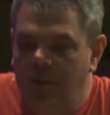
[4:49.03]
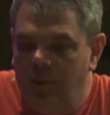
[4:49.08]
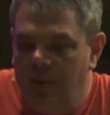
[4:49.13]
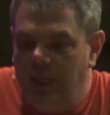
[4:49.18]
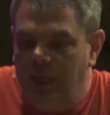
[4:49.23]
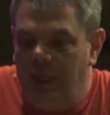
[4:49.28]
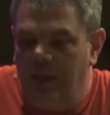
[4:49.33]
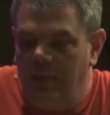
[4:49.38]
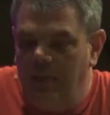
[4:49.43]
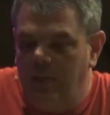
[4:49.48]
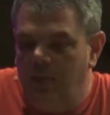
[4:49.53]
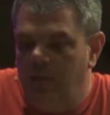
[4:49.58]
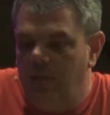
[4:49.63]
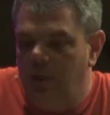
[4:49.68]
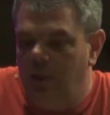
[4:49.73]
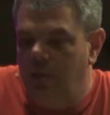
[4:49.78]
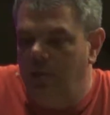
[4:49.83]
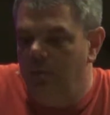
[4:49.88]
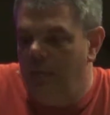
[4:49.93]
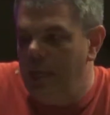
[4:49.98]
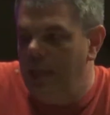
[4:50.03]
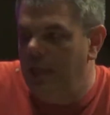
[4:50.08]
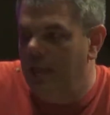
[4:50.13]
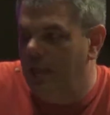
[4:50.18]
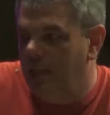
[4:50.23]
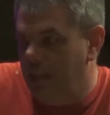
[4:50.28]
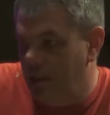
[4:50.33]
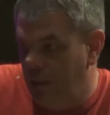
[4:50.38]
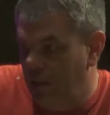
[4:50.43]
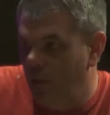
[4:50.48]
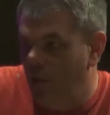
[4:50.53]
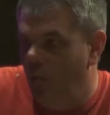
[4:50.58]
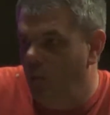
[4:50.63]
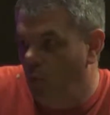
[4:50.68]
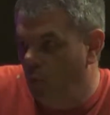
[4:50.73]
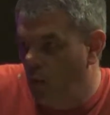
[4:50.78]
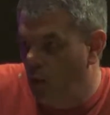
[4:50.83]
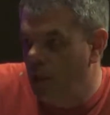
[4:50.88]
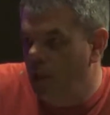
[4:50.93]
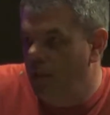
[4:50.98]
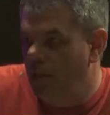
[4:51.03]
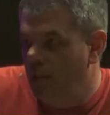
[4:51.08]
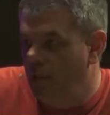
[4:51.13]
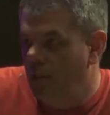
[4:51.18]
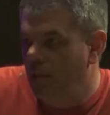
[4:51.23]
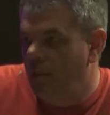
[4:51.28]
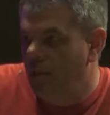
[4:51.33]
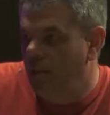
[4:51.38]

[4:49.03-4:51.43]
okay, if you can make like a little one